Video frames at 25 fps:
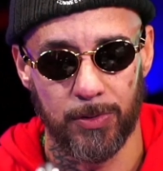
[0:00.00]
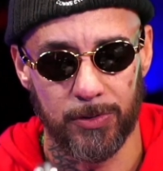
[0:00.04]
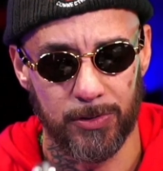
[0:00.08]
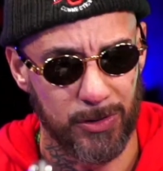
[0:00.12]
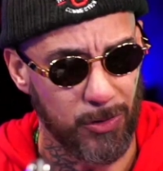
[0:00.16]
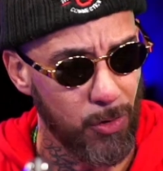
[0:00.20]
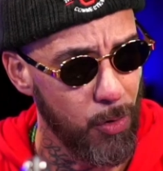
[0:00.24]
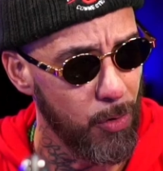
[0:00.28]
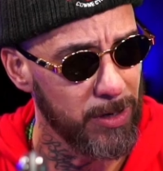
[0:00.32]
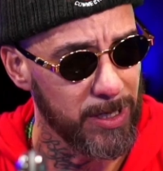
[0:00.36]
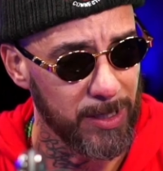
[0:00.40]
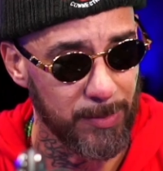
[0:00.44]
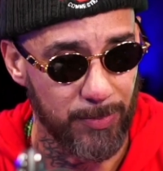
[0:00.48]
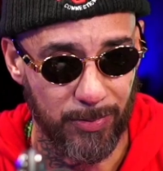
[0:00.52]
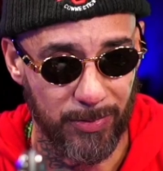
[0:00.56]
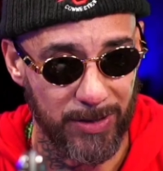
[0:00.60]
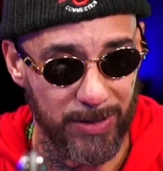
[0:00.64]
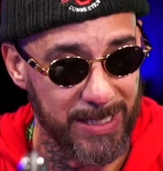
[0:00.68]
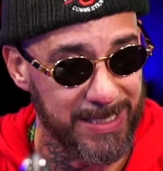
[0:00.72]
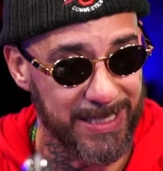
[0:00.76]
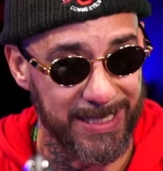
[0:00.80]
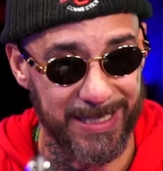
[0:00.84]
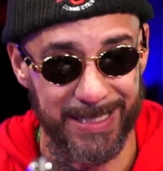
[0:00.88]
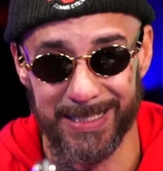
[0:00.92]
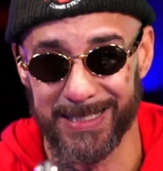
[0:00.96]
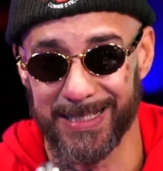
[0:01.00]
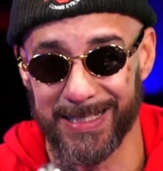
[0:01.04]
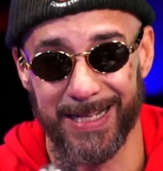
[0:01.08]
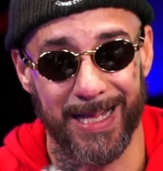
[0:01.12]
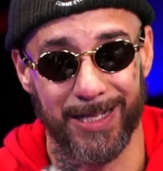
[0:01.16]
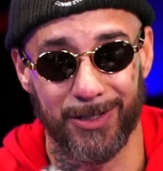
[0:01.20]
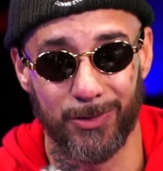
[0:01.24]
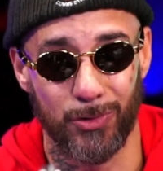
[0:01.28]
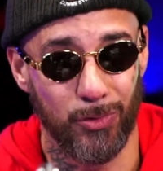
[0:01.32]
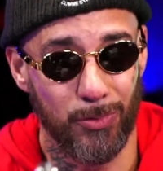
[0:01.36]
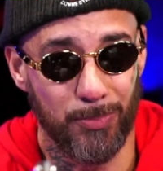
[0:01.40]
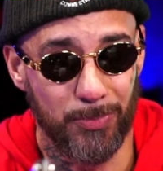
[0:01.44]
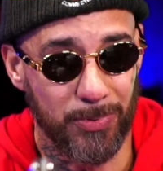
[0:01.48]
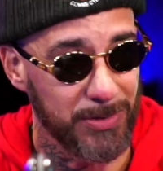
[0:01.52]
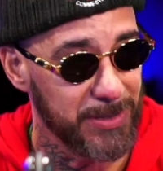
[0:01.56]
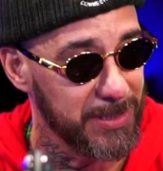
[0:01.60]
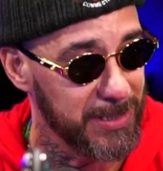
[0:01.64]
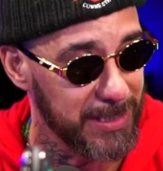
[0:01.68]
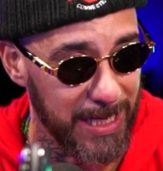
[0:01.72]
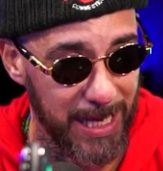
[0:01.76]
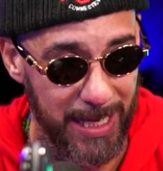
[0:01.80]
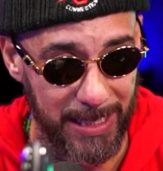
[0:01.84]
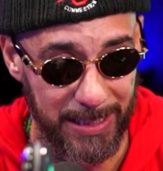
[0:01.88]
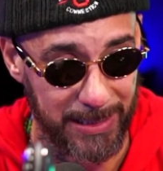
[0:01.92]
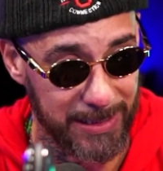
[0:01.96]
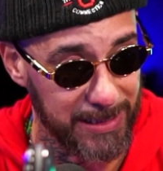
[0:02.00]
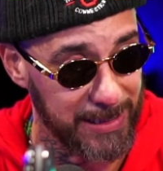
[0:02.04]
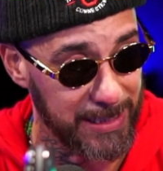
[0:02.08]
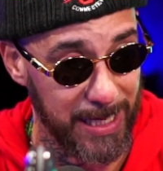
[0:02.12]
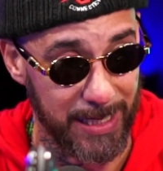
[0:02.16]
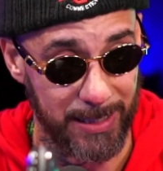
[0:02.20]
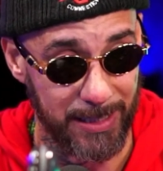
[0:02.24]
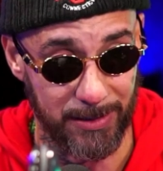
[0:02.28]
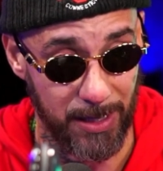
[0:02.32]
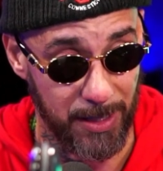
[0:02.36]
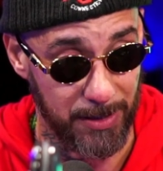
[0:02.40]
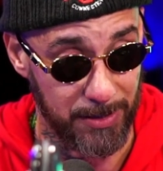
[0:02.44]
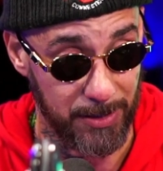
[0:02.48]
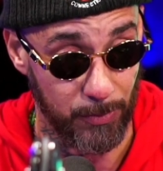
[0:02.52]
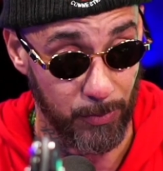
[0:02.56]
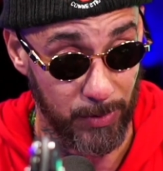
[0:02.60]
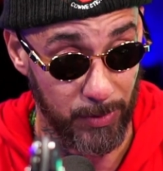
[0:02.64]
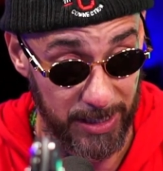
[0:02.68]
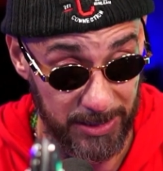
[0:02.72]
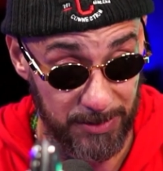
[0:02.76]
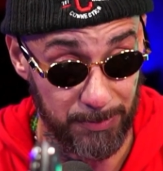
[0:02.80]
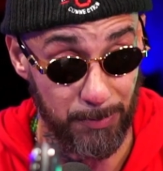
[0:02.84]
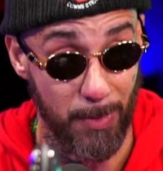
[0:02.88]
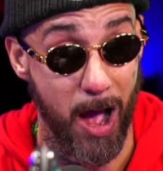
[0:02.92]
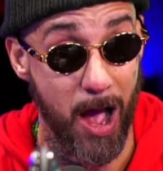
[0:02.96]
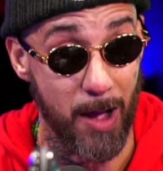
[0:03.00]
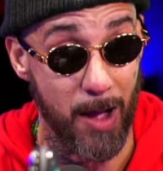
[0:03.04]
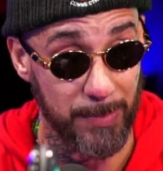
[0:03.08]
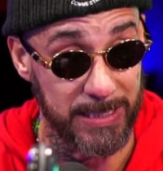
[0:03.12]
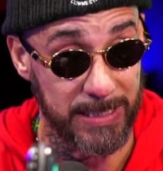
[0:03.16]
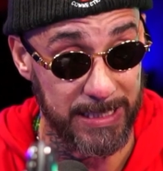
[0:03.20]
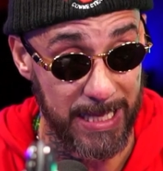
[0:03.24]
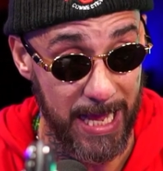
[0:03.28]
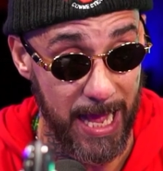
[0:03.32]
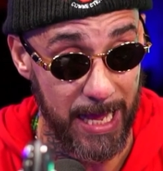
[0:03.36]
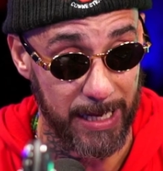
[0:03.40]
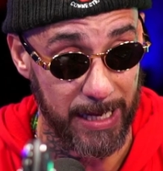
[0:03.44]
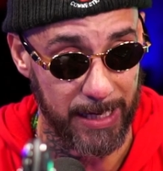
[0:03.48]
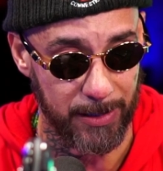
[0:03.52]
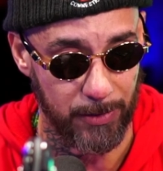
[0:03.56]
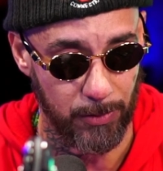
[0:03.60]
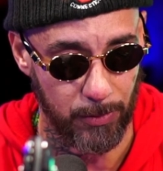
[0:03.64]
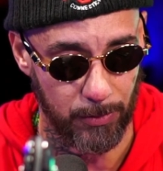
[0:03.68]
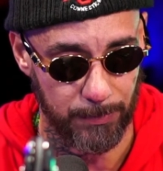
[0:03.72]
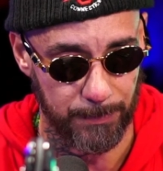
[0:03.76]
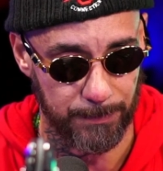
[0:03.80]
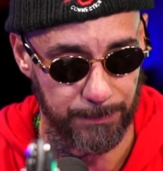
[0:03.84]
Going to prison is like 2%. It's like nothing. When it's mom and dad at home.